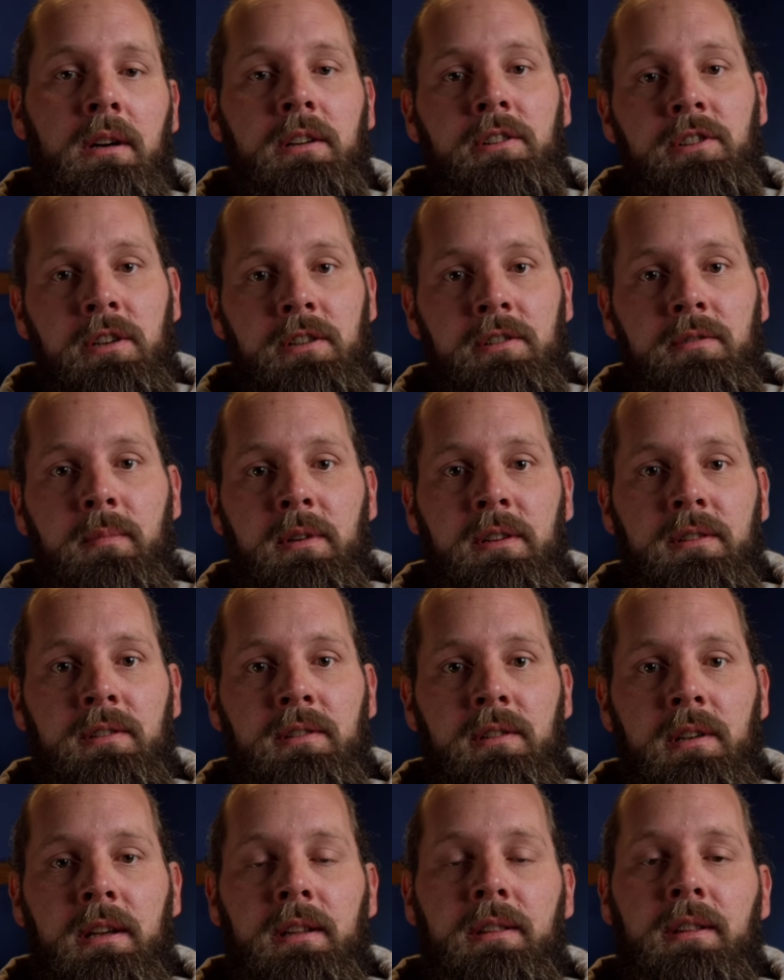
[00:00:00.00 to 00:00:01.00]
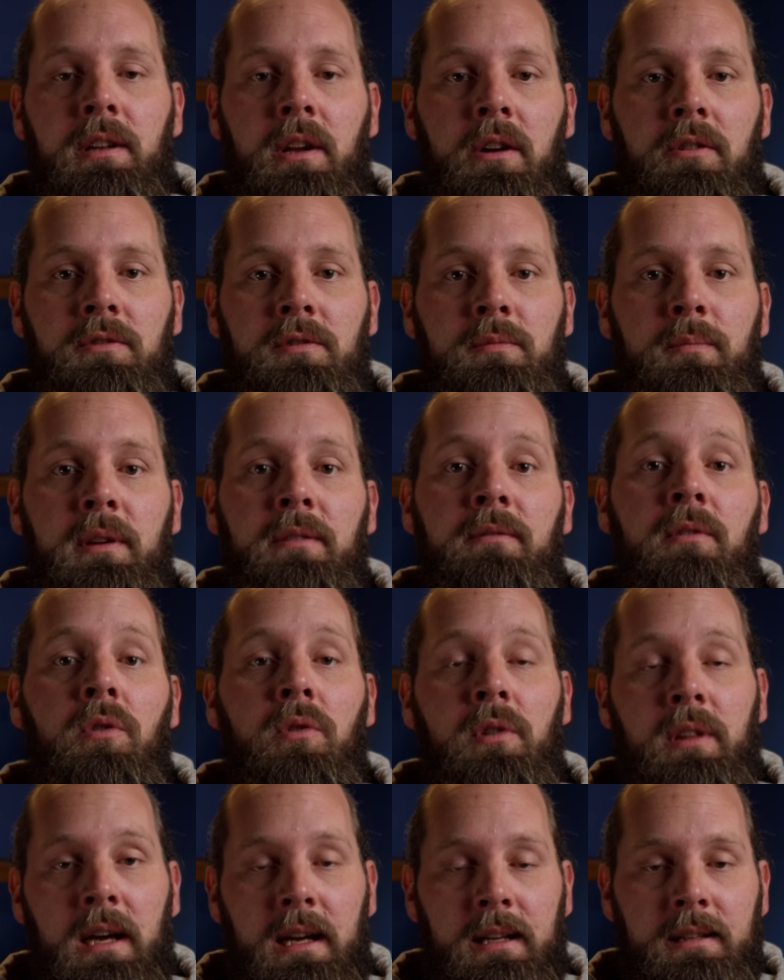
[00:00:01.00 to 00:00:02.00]
adjustments in the nodes
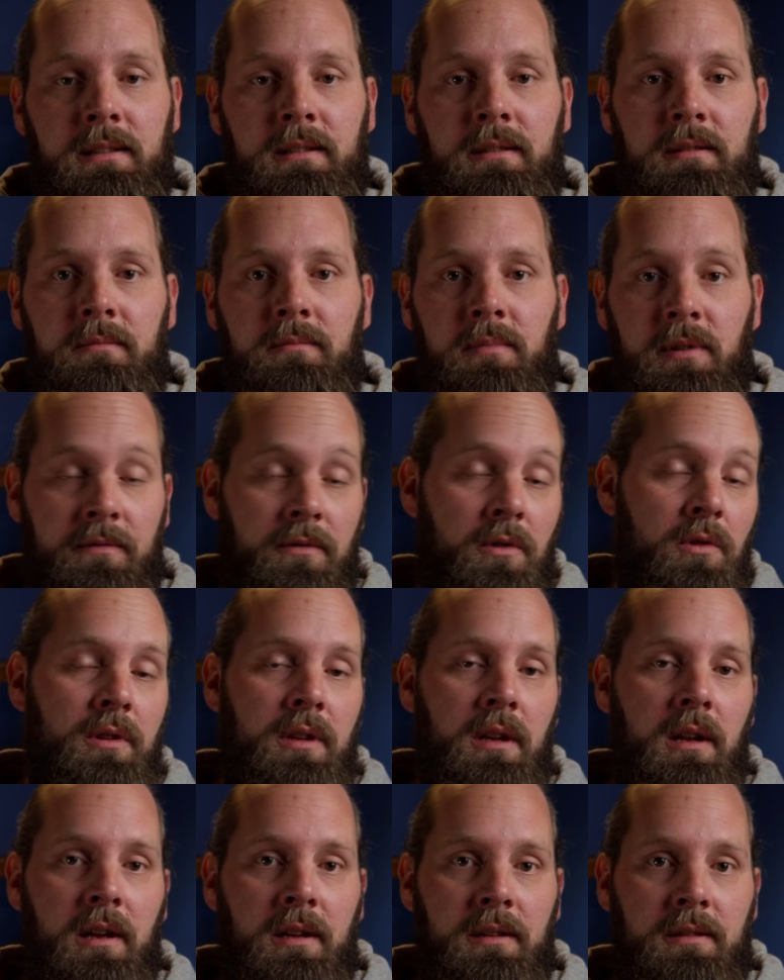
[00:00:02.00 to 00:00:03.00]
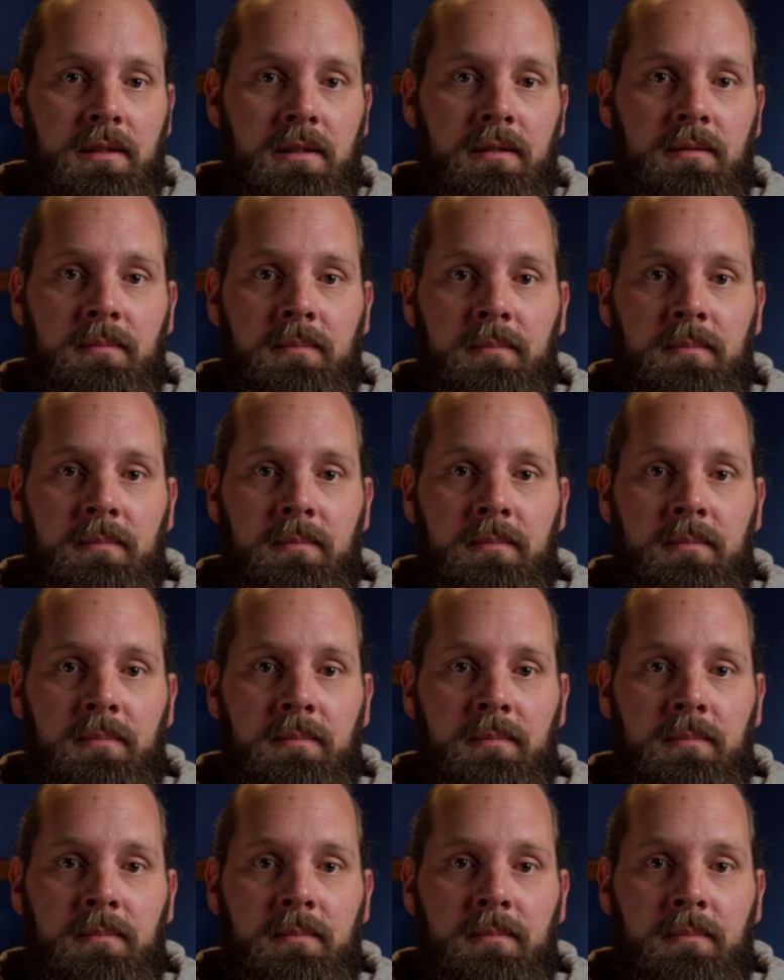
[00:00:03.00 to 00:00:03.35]
before that, before the LUT.